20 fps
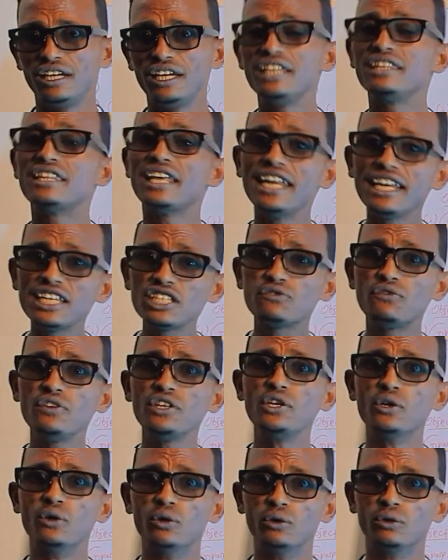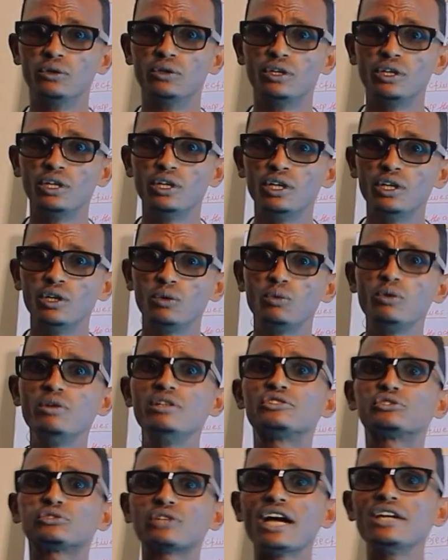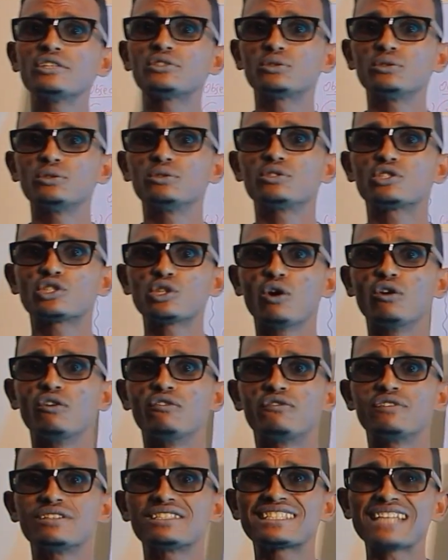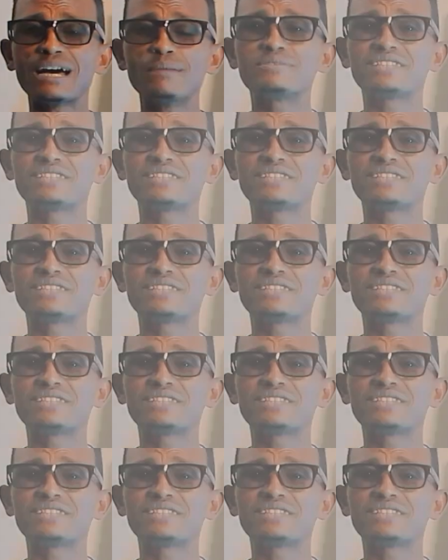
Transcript: In the next video, we will try to solve some